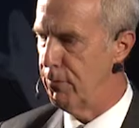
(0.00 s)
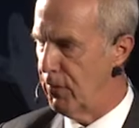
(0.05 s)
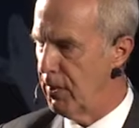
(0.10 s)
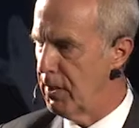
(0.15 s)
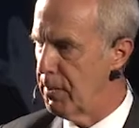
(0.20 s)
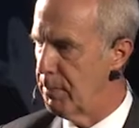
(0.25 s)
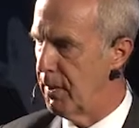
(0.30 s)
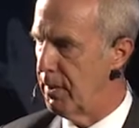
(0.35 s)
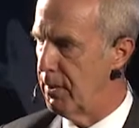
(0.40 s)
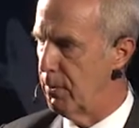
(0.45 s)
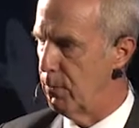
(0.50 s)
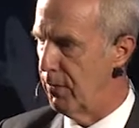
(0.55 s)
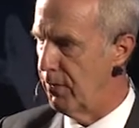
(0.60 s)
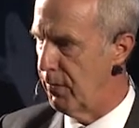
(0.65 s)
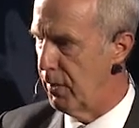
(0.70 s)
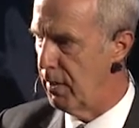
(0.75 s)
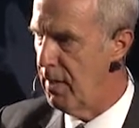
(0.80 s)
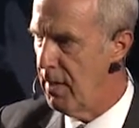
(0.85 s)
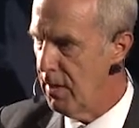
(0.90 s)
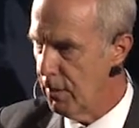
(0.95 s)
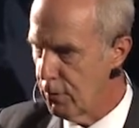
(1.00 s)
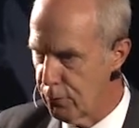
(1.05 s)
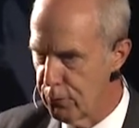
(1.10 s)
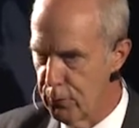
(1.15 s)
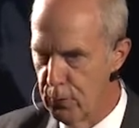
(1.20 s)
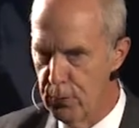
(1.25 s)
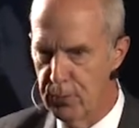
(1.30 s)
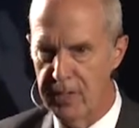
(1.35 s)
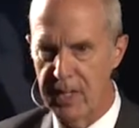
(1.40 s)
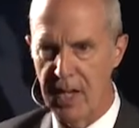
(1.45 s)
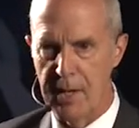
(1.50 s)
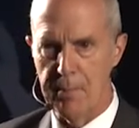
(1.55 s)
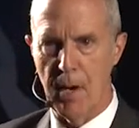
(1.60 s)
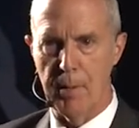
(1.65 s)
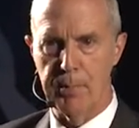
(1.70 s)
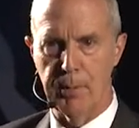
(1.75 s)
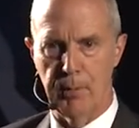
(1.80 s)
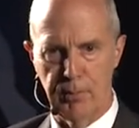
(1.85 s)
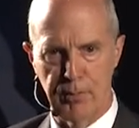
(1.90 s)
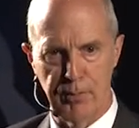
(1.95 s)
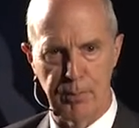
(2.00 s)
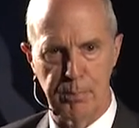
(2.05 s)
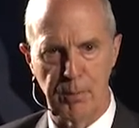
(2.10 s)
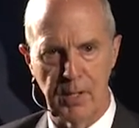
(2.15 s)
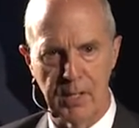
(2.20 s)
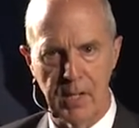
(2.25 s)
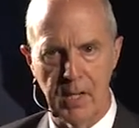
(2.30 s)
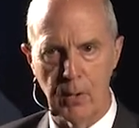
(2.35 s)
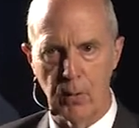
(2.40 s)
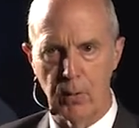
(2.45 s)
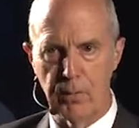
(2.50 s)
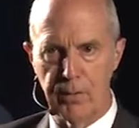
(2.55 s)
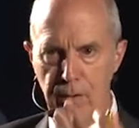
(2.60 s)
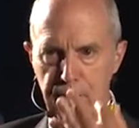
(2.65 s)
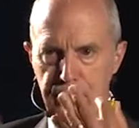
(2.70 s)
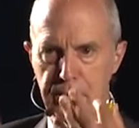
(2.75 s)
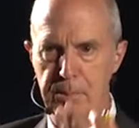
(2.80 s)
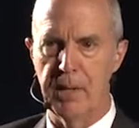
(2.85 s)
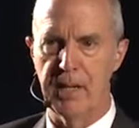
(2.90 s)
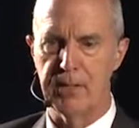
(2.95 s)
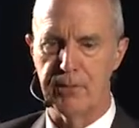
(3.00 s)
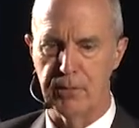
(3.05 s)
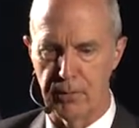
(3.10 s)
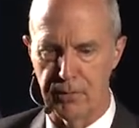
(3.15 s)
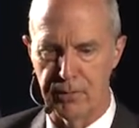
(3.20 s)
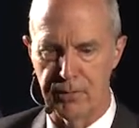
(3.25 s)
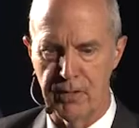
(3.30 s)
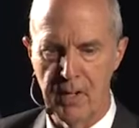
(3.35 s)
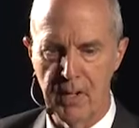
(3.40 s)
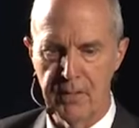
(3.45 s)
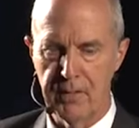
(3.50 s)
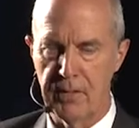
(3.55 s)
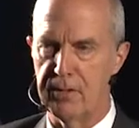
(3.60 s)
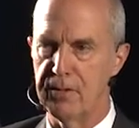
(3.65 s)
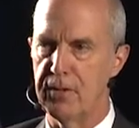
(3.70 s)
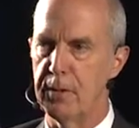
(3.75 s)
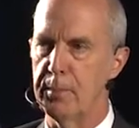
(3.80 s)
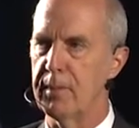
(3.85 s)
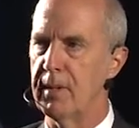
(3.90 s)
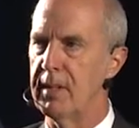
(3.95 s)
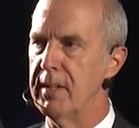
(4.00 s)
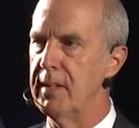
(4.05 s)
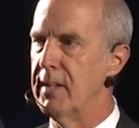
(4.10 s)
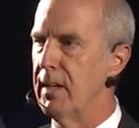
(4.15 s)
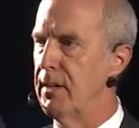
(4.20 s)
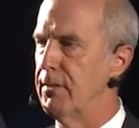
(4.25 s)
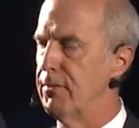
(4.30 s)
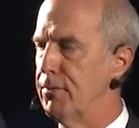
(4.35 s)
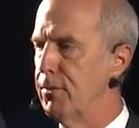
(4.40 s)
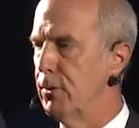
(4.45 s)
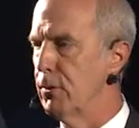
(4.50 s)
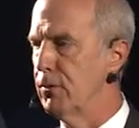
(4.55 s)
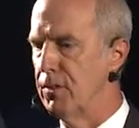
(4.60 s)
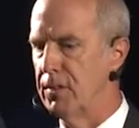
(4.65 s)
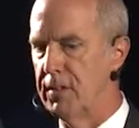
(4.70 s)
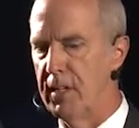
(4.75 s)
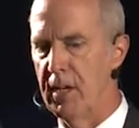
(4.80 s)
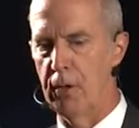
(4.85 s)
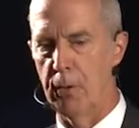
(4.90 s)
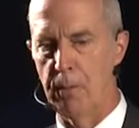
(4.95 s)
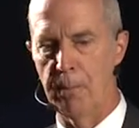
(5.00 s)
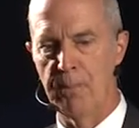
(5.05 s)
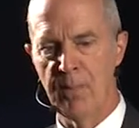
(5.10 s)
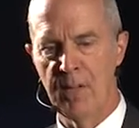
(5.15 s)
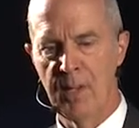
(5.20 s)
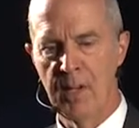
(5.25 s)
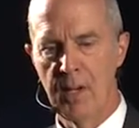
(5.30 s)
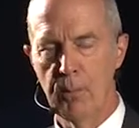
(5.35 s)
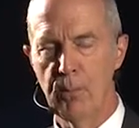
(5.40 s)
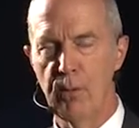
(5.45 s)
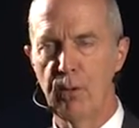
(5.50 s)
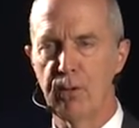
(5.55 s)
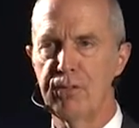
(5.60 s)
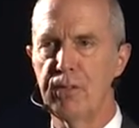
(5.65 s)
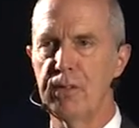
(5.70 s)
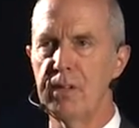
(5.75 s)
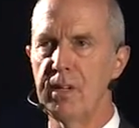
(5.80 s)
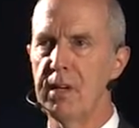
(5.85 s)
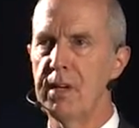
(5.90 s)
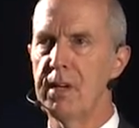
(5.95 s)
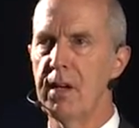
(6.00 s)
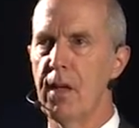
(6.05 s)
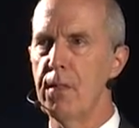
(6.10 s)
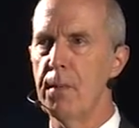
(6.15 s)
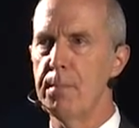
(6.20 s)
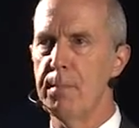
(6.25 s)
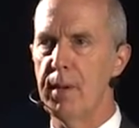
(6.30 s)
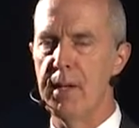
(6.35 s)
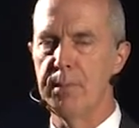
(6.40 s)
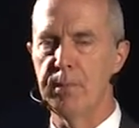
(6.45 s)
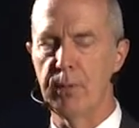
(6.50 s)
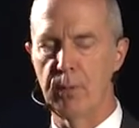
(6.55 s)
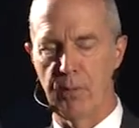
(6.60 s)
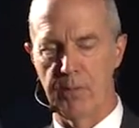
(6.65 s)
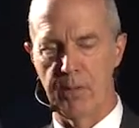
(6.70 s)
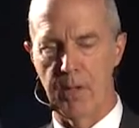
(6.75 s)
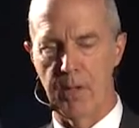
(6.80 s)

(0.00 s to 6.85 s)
you think about it, when the crude came up, it was bringing all those metals that typically get filtered out. We also did another paper with